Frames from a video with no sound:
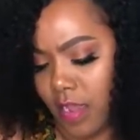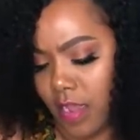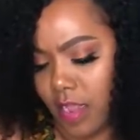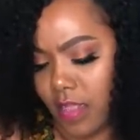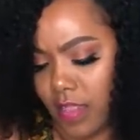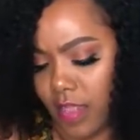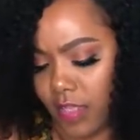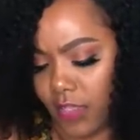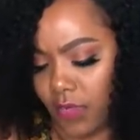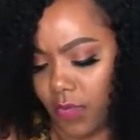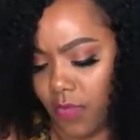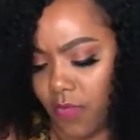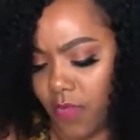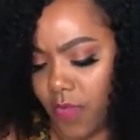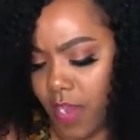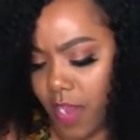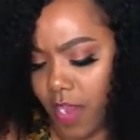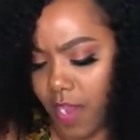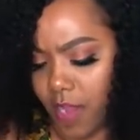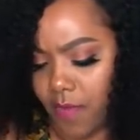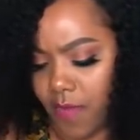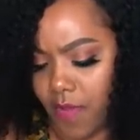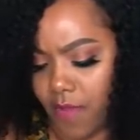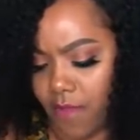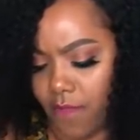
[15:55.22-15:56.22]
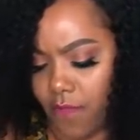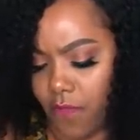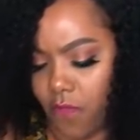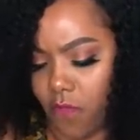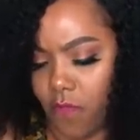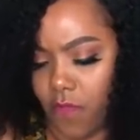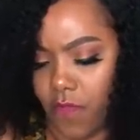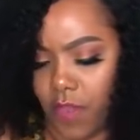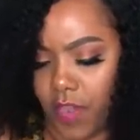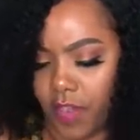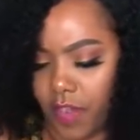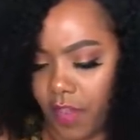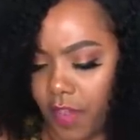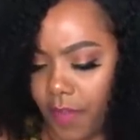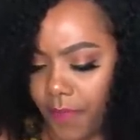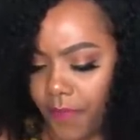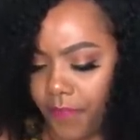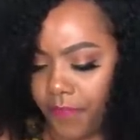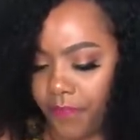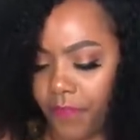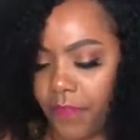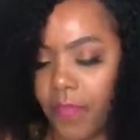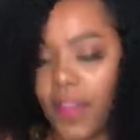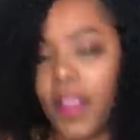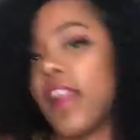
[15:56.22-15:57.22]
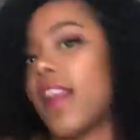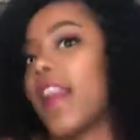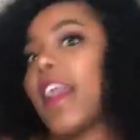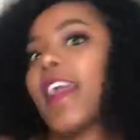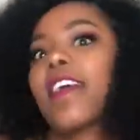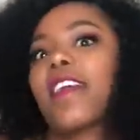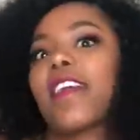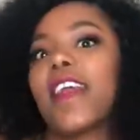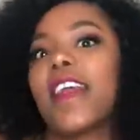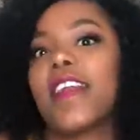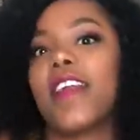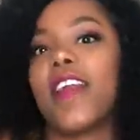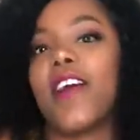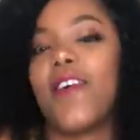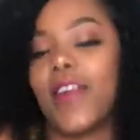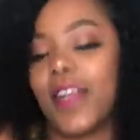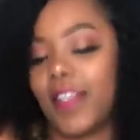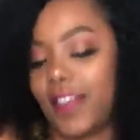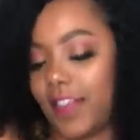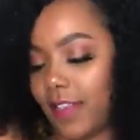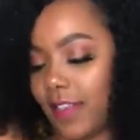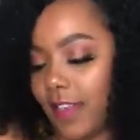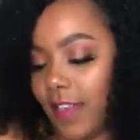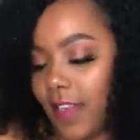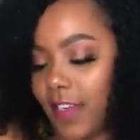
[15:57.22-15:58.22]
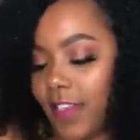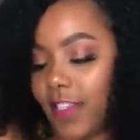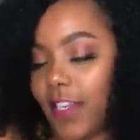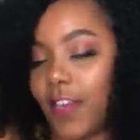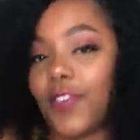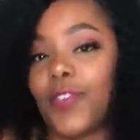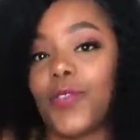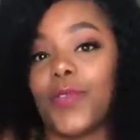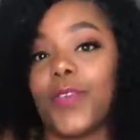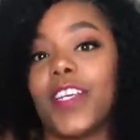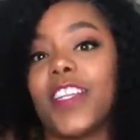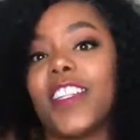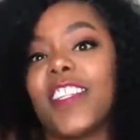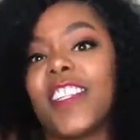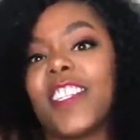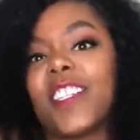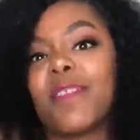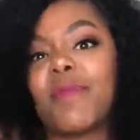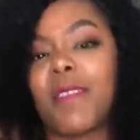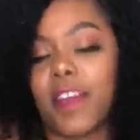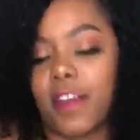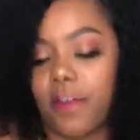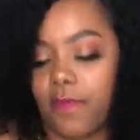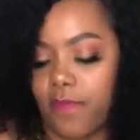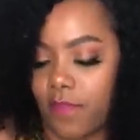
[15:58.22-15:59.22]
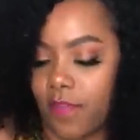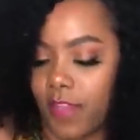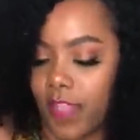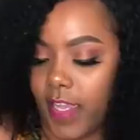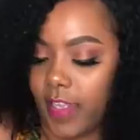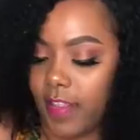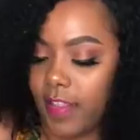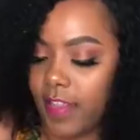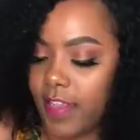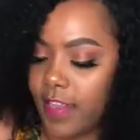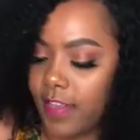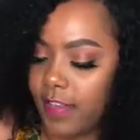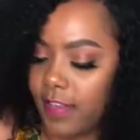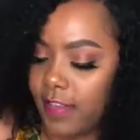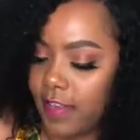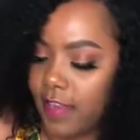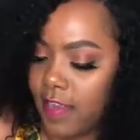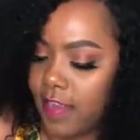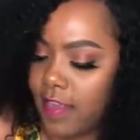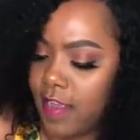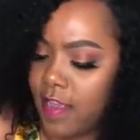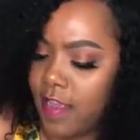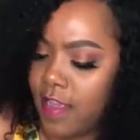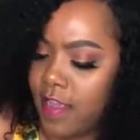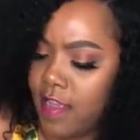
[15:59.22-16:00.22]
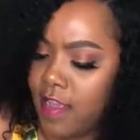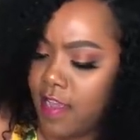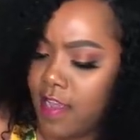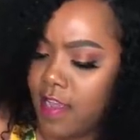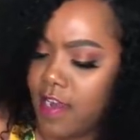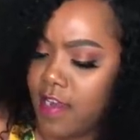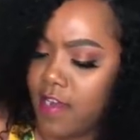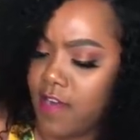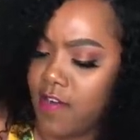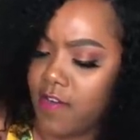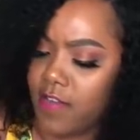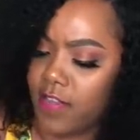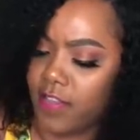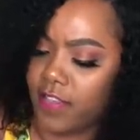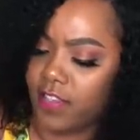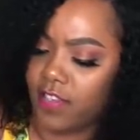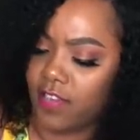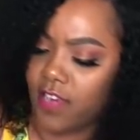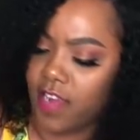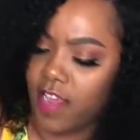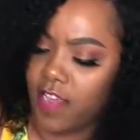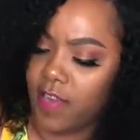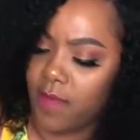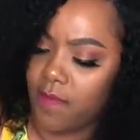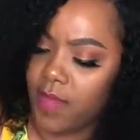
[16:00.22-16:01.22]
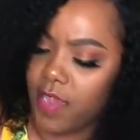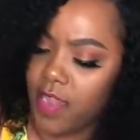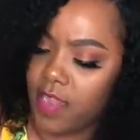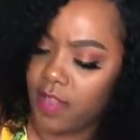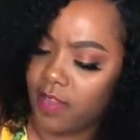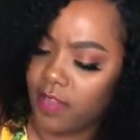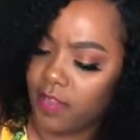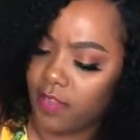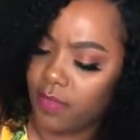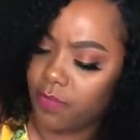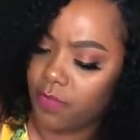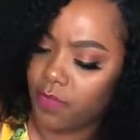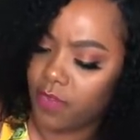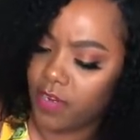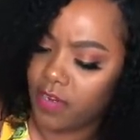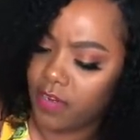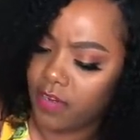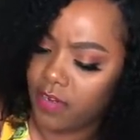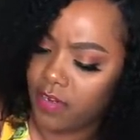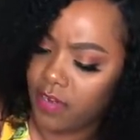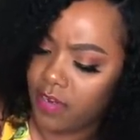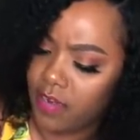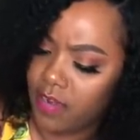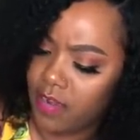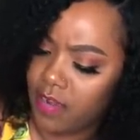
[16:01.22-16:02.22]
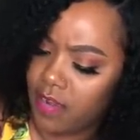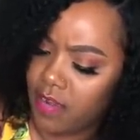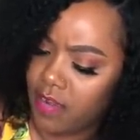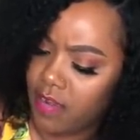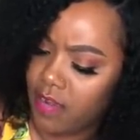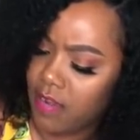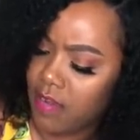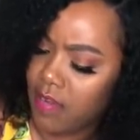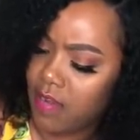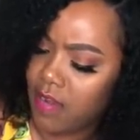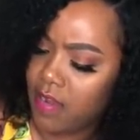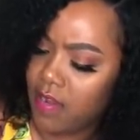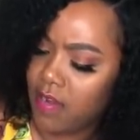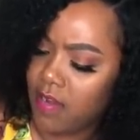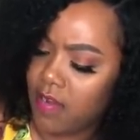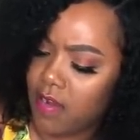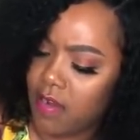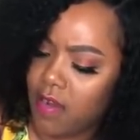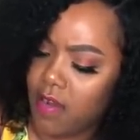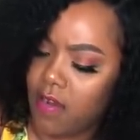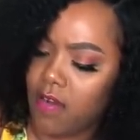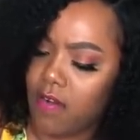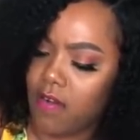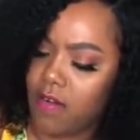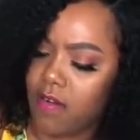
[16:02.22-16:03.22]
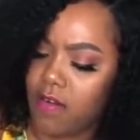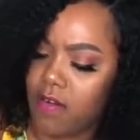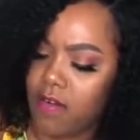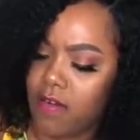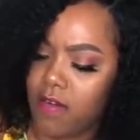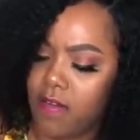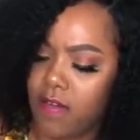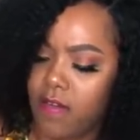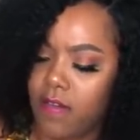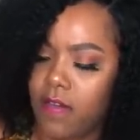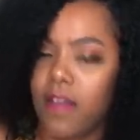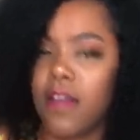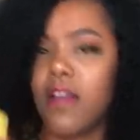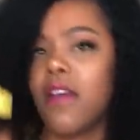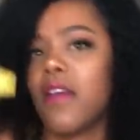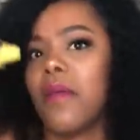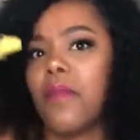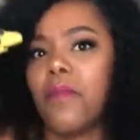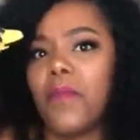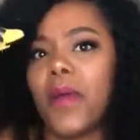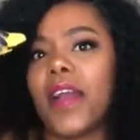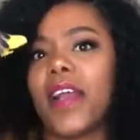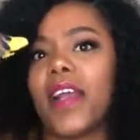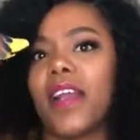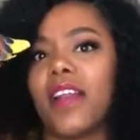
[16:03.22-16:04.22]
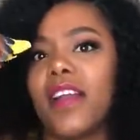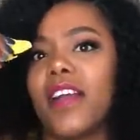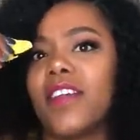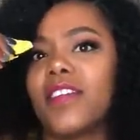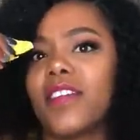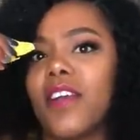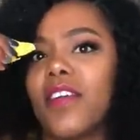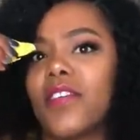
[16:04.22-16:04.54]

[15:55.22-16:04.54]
That's what we're aiming for over here. Like right now, I just learned how to eat this pineapple like this. I know it's trying me at this point. Oh, but I learned